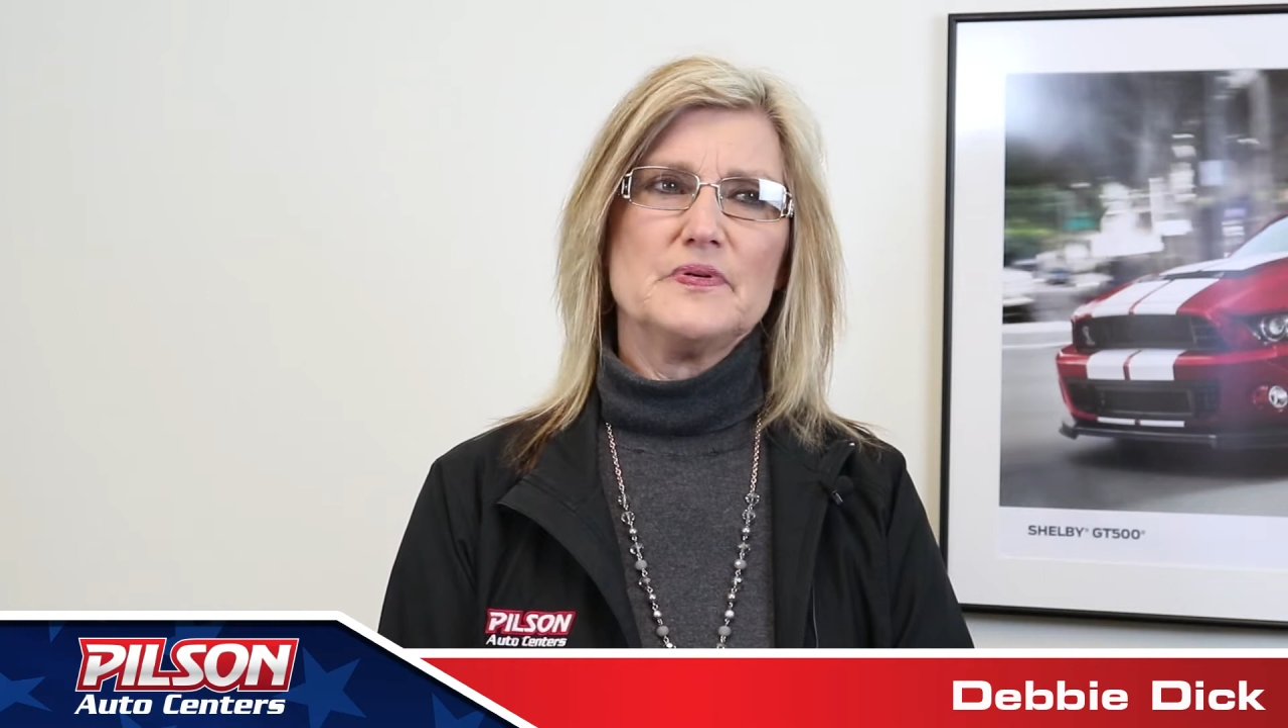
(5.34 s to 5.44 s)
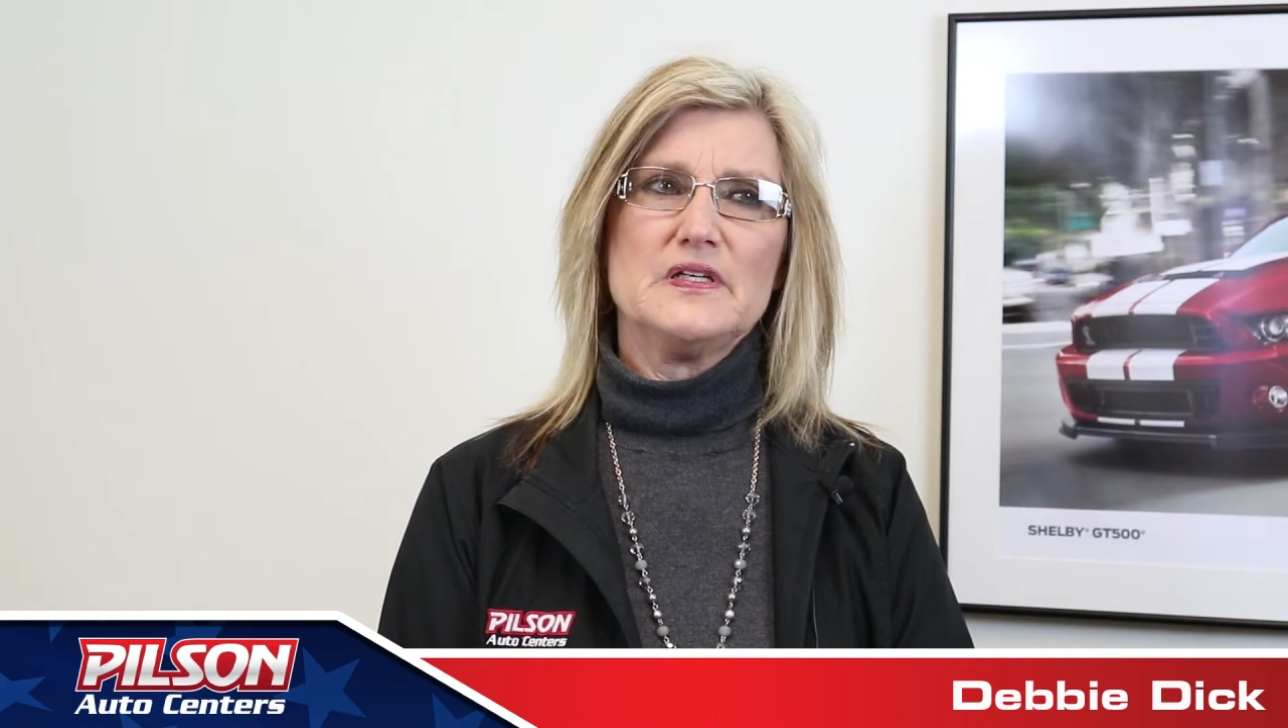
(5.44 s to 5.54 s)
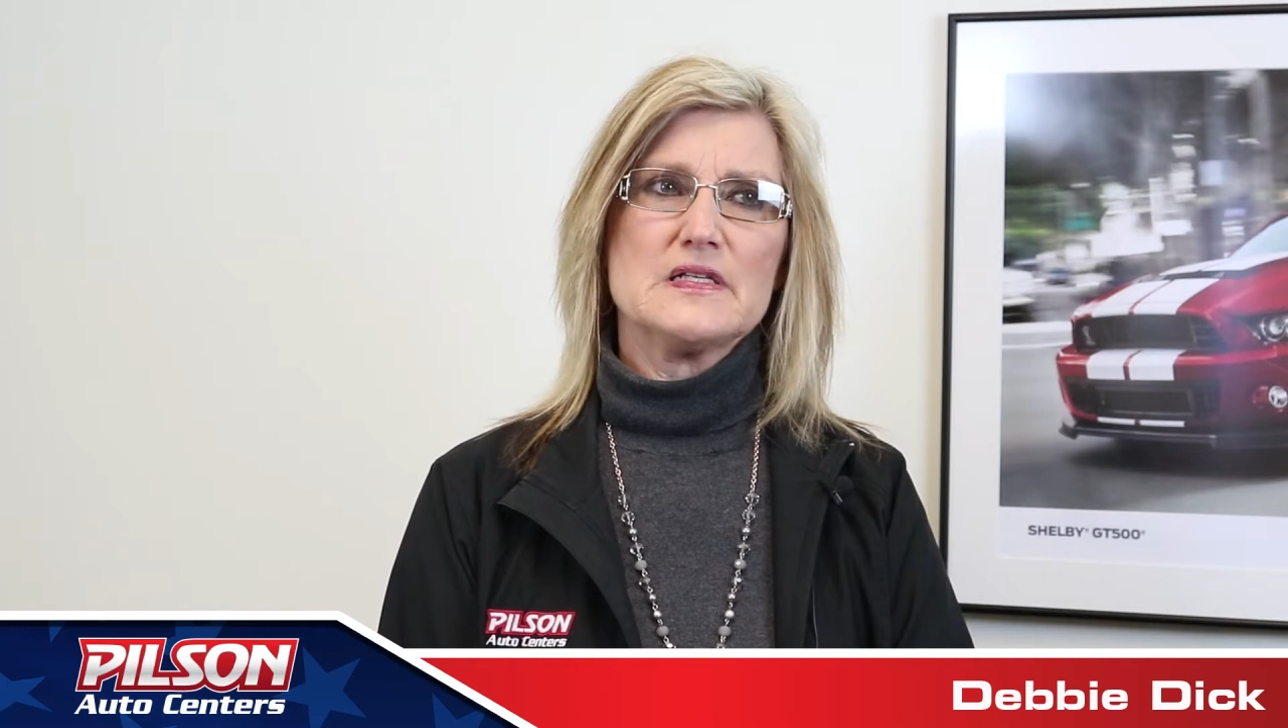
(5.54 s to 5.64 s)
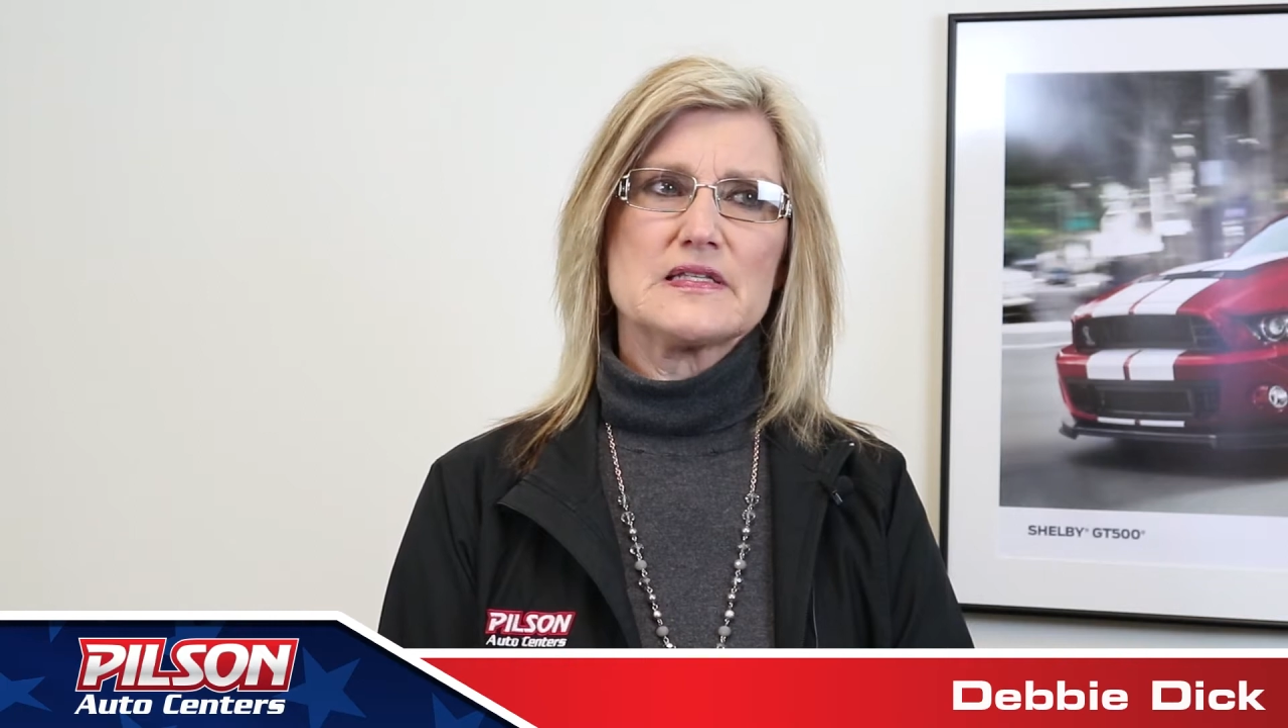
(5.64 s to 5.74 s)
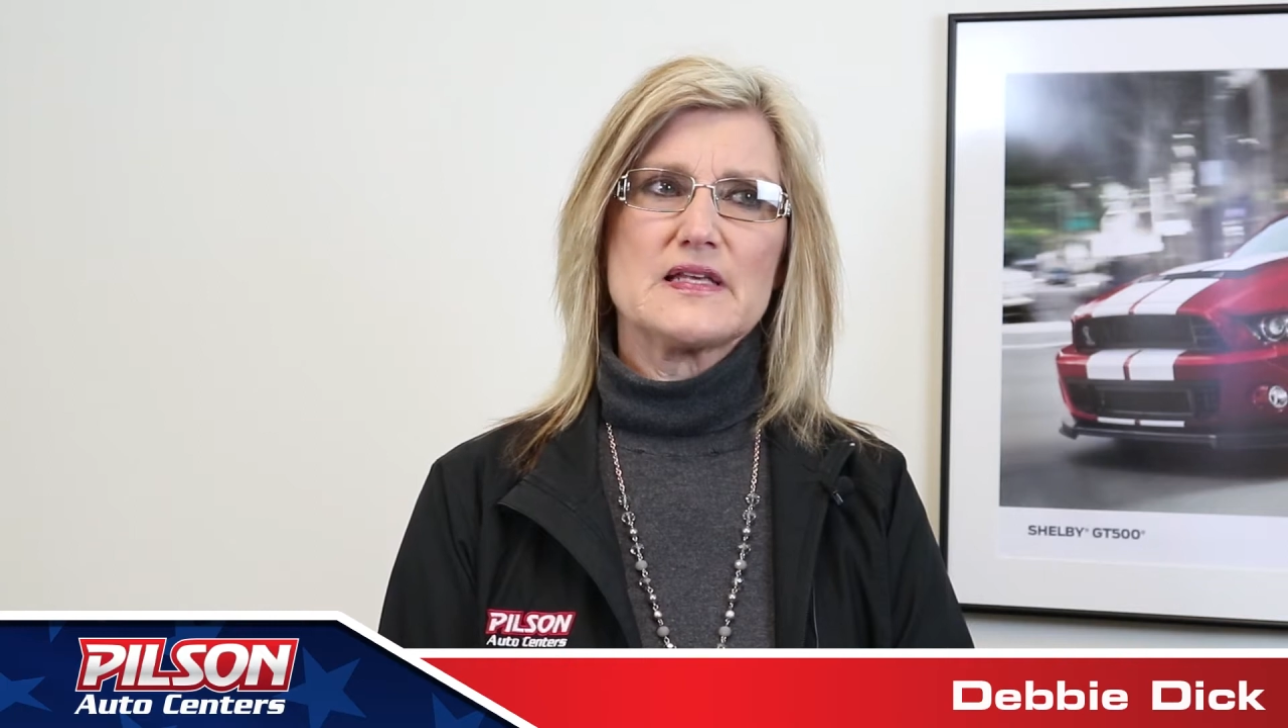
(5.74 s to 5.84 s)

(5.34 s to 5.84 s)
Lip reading: it be